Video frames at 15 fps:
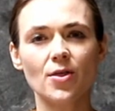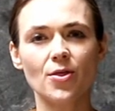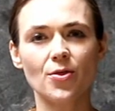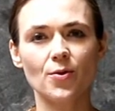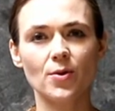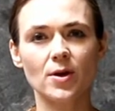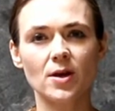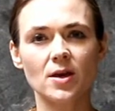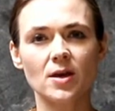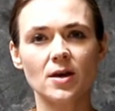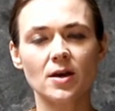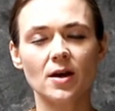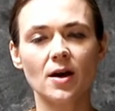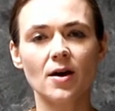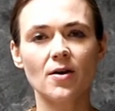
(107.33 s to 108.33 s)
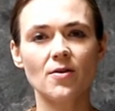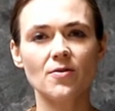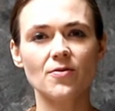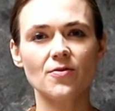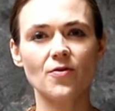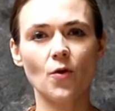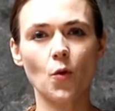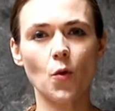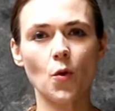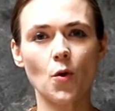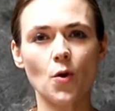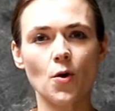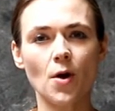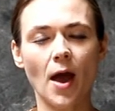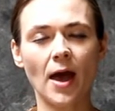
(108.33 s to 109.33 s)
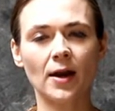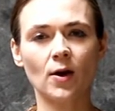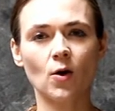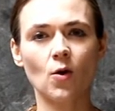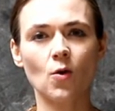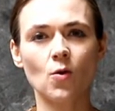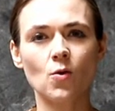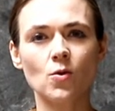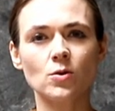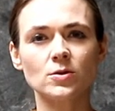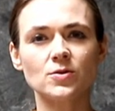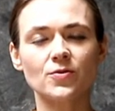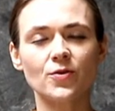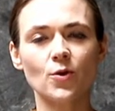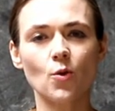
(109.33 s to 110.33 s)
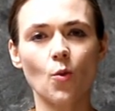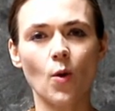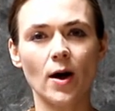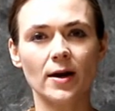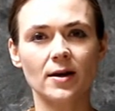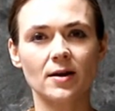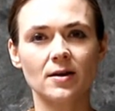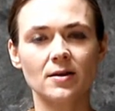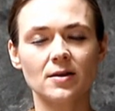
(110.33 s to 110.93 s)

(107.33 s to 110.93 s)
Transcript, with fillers: three, four. And hold for one,